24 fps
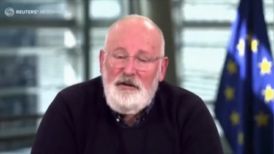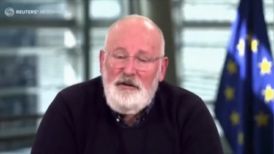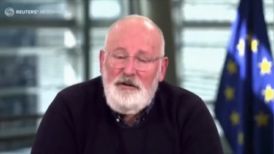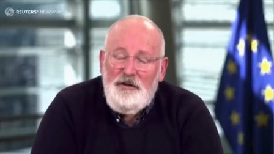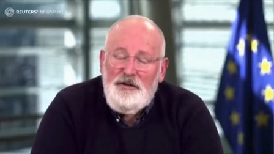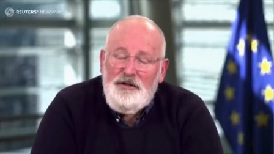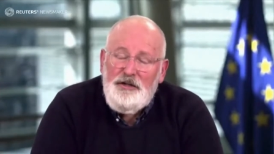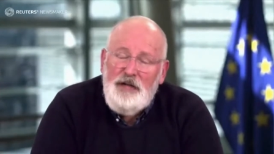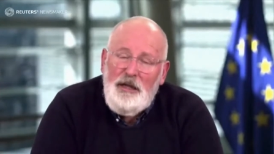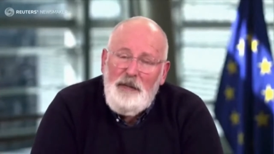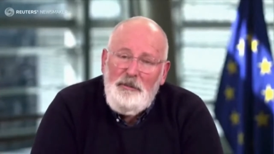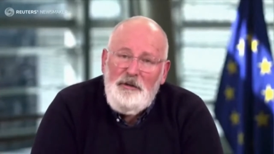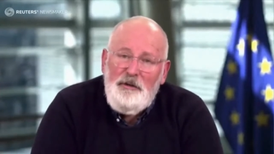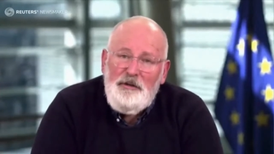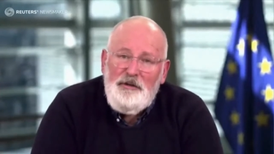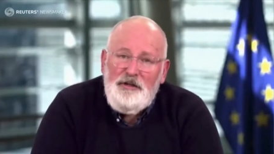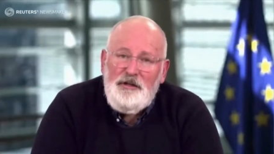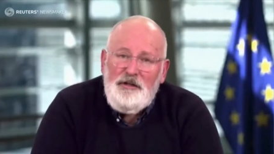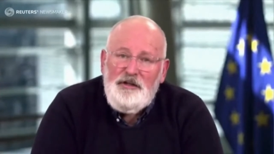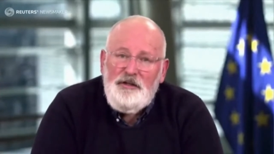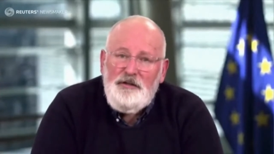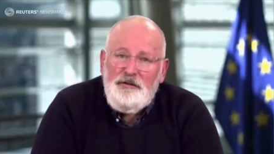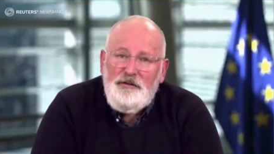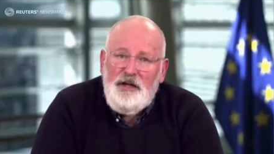There's a couple of
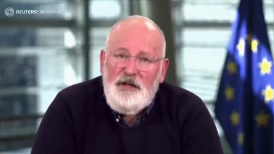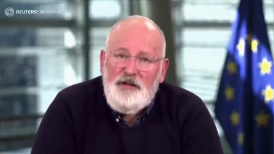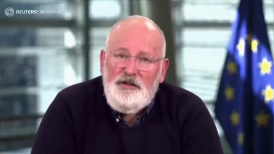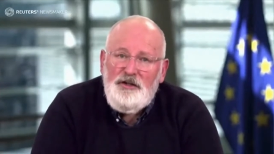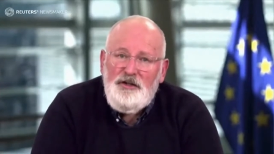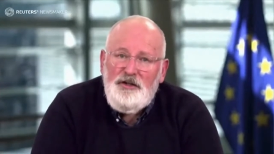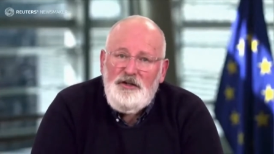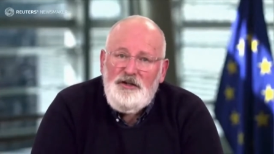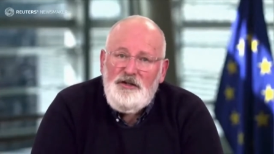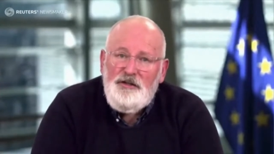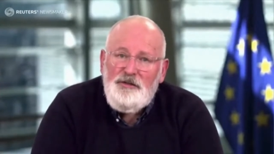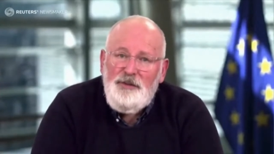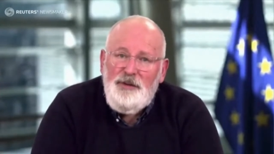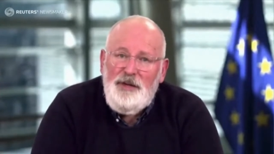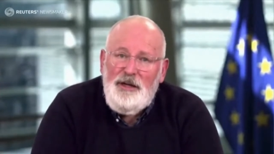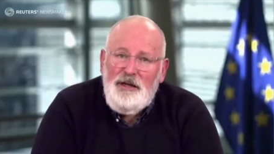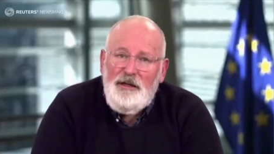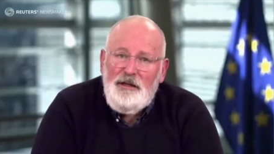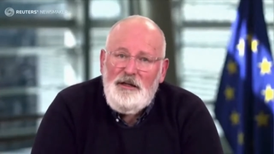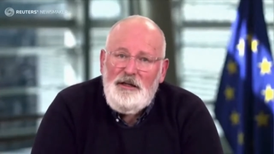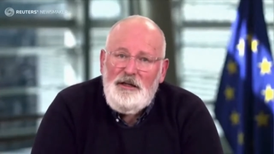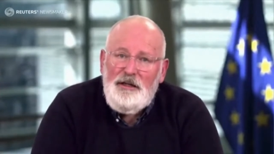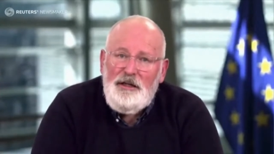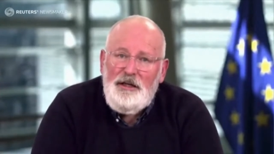disadvantages as
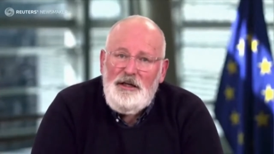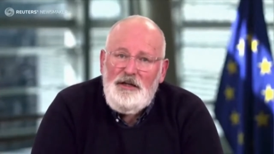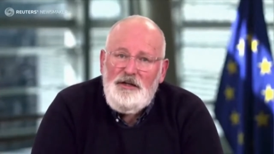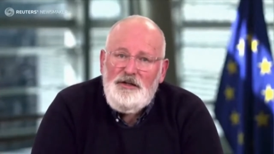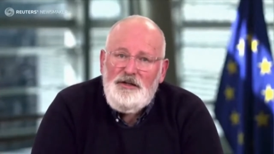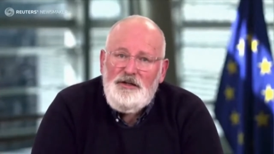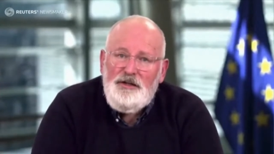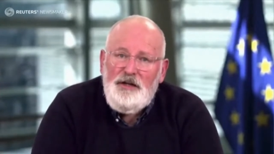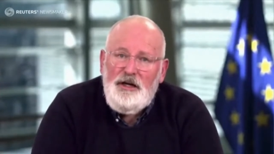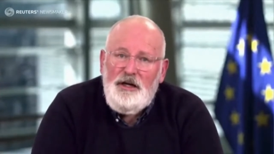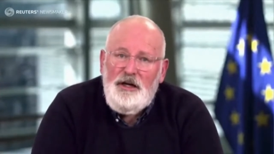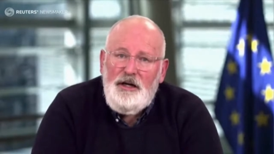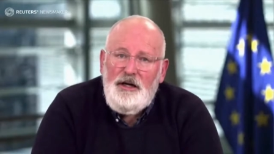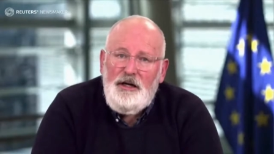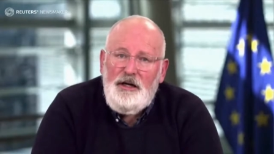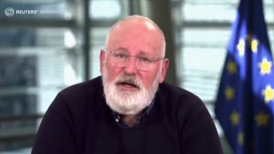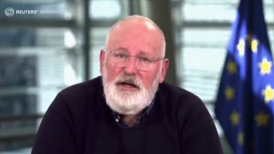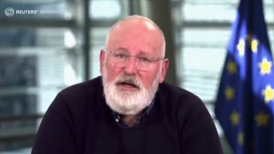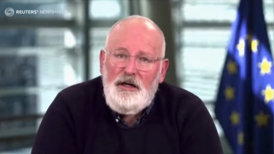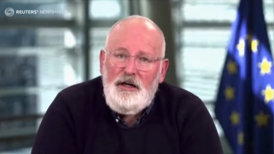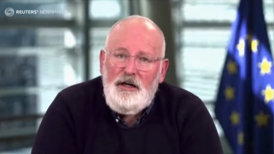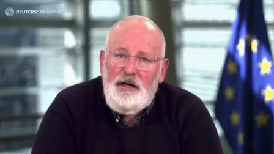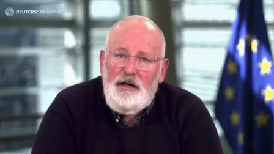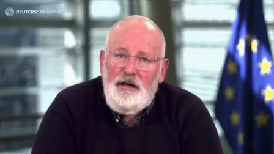well. It needs
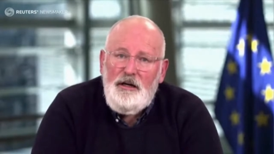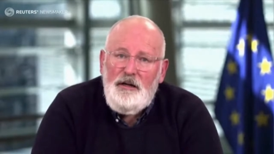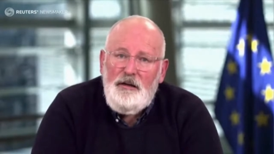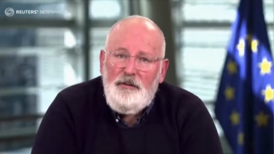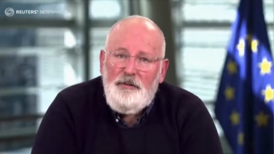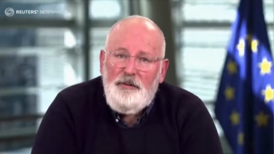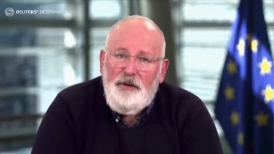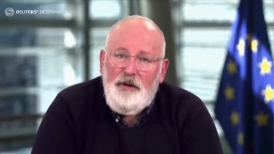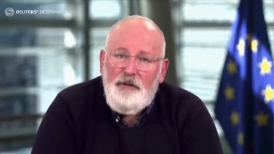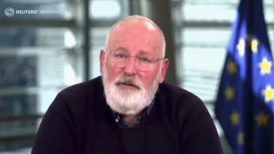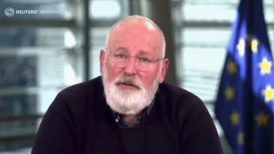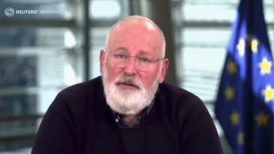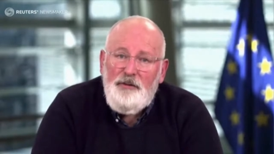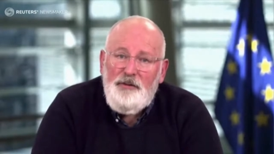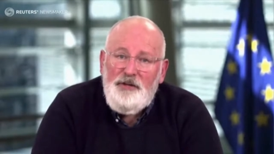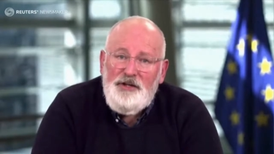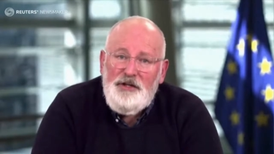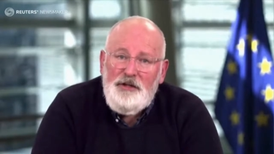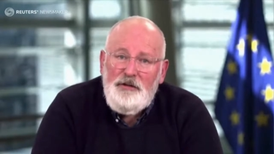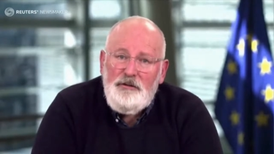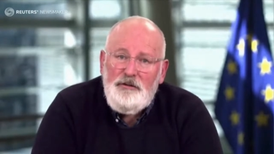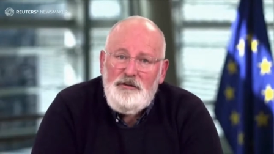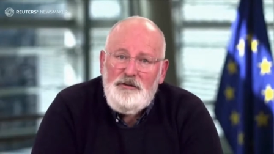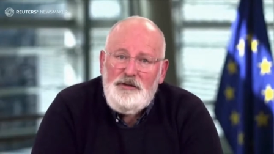primary
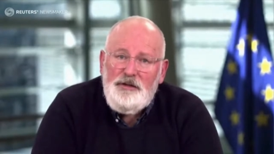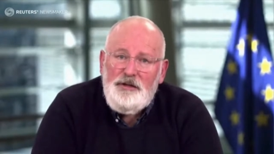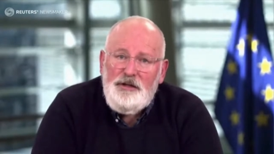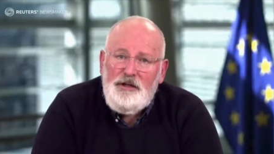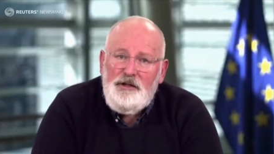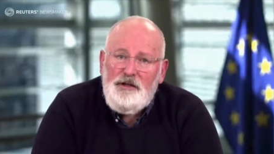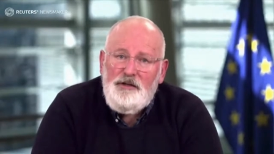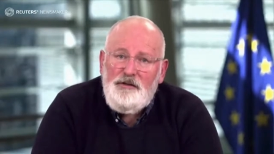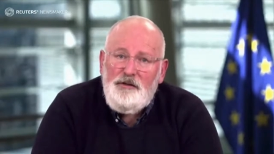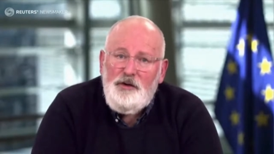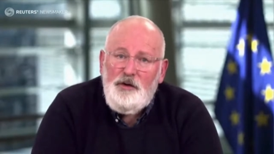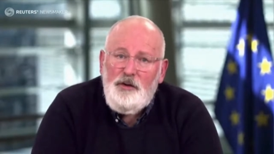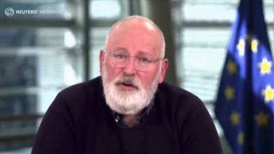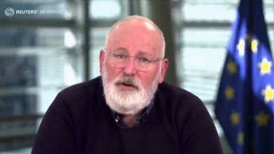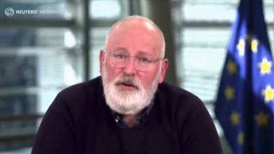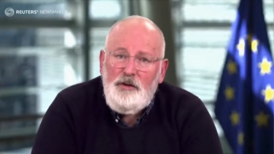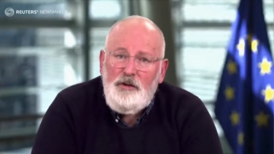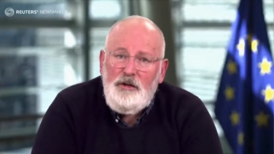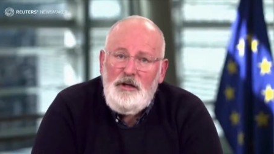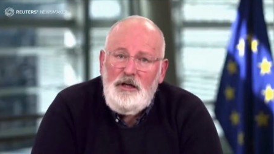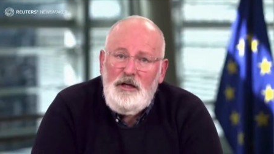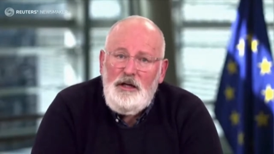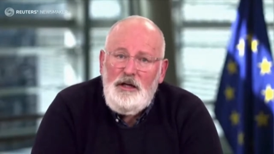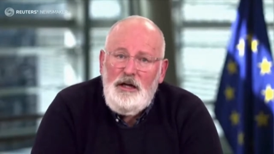materials, it needs
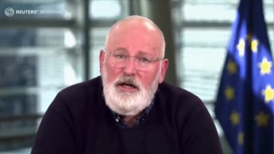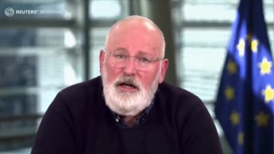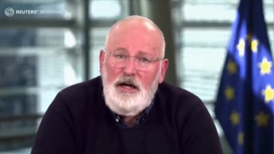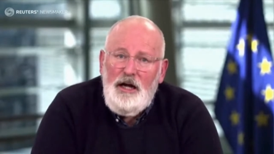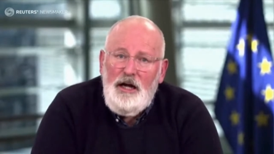fuel,